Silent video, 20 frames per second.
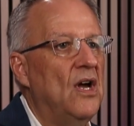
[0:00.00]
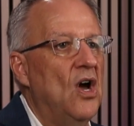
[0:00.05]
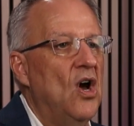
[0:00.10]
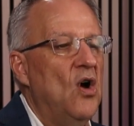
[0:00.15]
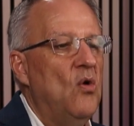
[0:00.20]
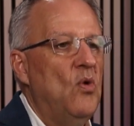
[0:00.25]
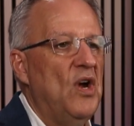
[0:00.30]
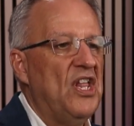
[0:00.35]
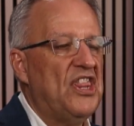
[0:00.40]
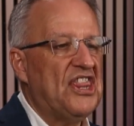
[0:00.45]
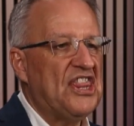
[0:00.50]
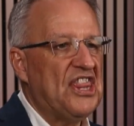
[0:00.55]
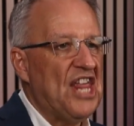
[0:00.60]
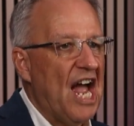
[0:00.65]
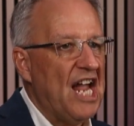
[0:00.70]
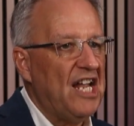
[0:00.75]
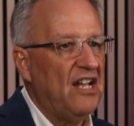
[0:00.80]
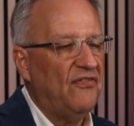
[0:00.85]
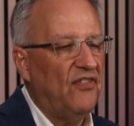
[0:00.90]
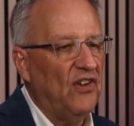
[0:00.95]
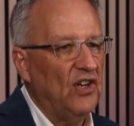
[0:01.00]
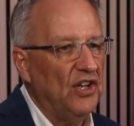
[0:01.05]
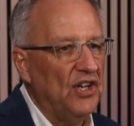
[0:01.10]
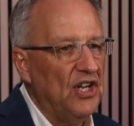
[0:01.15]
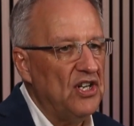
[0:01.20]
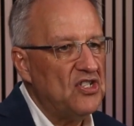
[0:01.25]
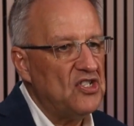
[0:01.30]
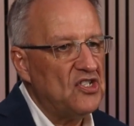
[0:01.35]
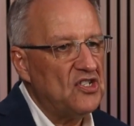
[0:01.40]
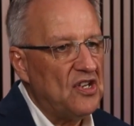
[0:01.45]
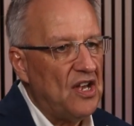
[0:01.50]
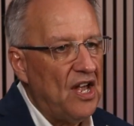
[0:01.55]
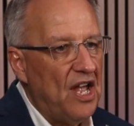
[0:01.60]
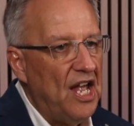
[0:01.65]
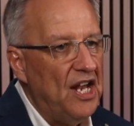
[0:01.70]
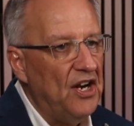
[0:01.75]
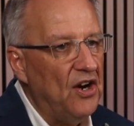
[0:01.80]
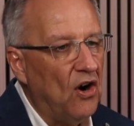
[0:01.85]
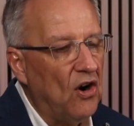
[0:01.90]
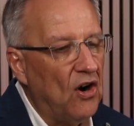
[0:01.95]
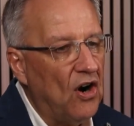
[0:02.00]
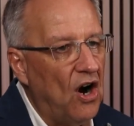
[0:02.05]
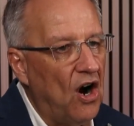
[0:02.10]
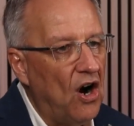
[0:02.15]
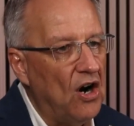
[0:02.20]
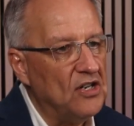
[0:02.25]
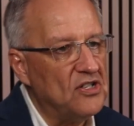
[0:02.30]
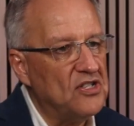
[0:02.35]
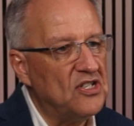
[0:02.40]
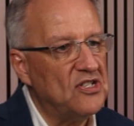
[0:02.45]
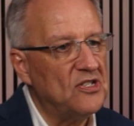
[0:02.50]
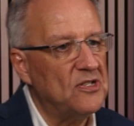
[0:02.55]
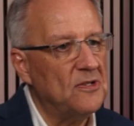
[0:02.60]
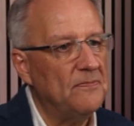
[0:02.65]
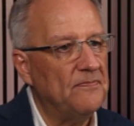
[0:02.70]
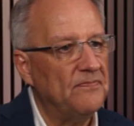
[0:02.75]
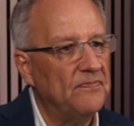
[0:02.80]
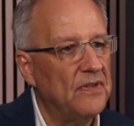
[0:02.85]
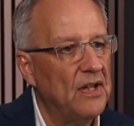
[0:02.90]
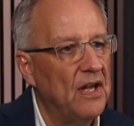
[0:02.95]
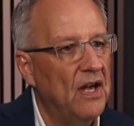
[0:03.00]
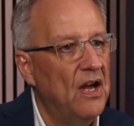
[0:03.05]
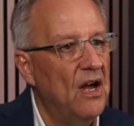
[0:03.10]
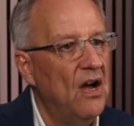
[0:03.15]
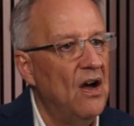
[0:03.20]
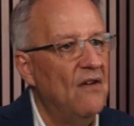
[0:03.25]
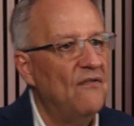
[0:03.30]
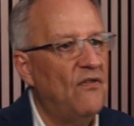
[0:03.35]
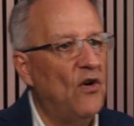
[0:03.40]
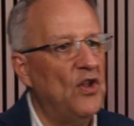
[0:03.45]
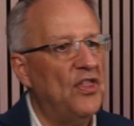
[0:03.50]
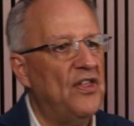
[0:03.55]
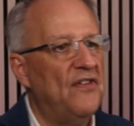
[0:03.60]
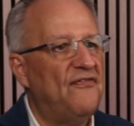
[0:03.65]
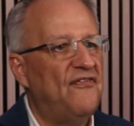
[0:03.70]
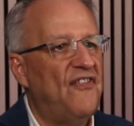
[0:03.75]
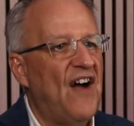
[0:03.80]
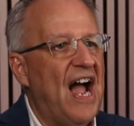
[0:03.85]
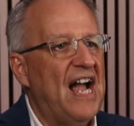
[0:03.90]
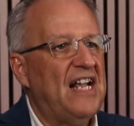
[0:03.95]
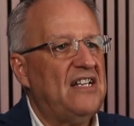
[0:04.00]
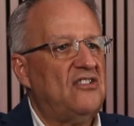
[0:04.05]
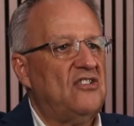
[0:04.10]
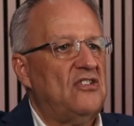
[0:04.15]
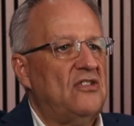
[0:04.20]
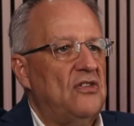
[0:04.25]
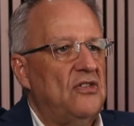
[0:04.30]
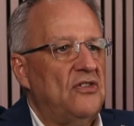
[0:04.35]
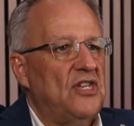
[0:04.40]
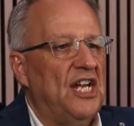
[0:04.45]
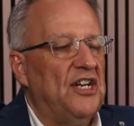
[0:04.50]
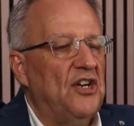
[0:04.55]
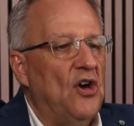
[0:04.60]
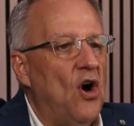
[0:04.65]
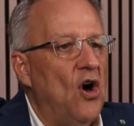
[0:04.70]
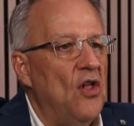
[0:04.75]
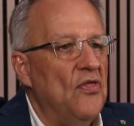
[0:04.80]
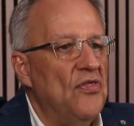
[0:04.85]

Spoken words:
with thankfulness in our hearts for the fact that on